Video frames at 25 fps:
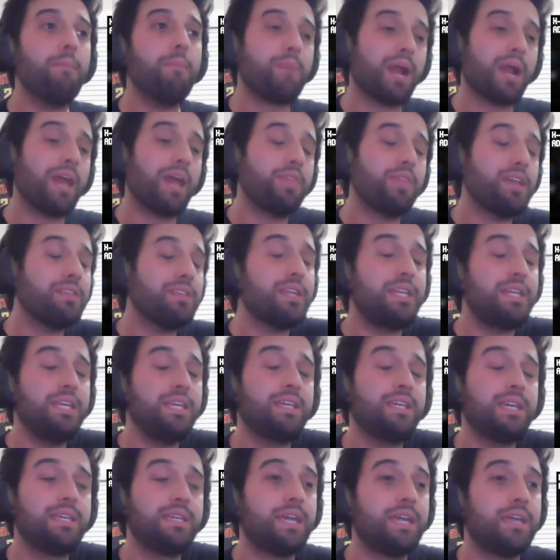I think that he
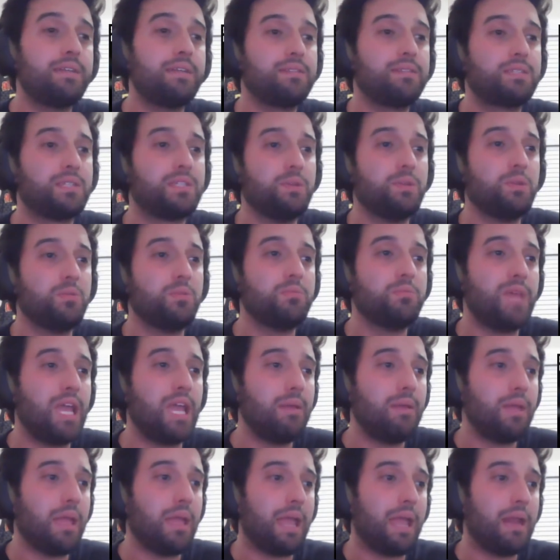can get to
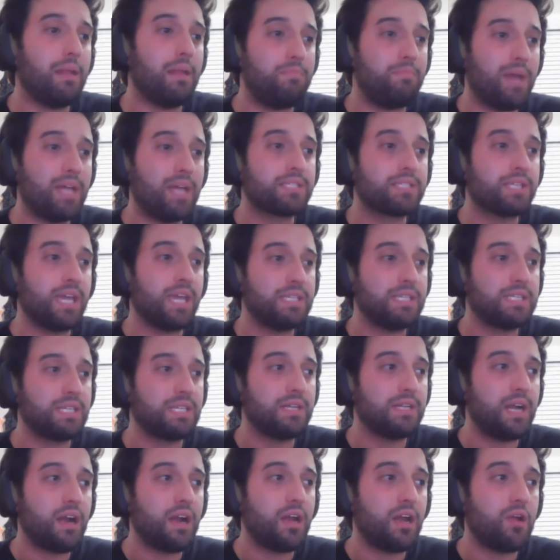me in a best case
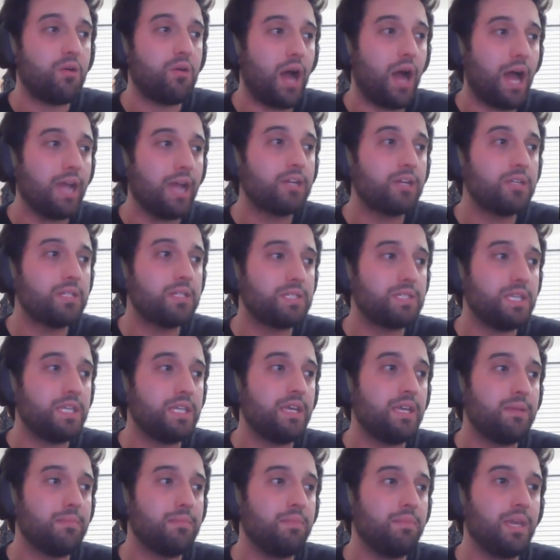scenario. I could
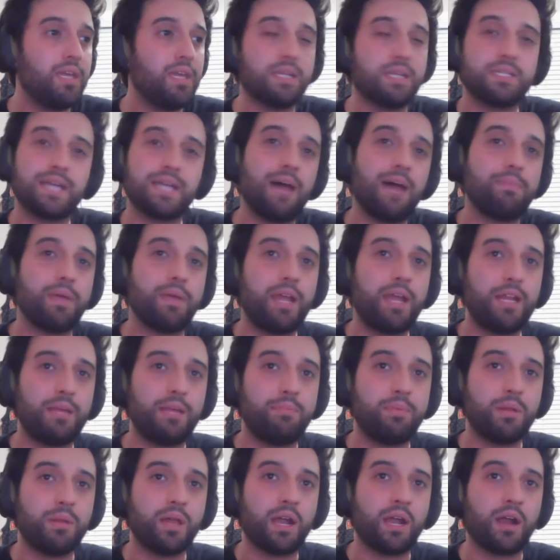see him being a top 80
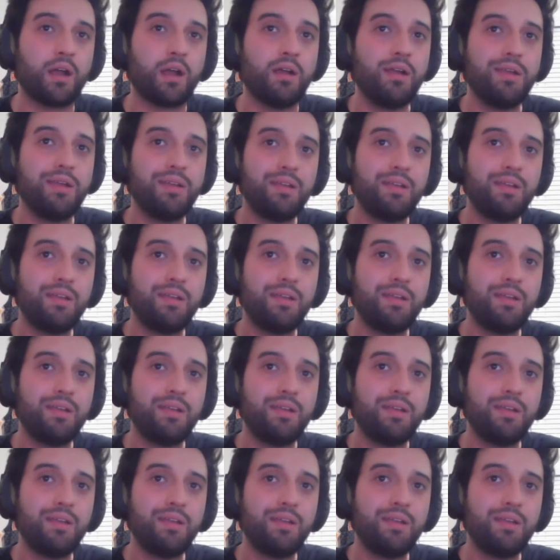player.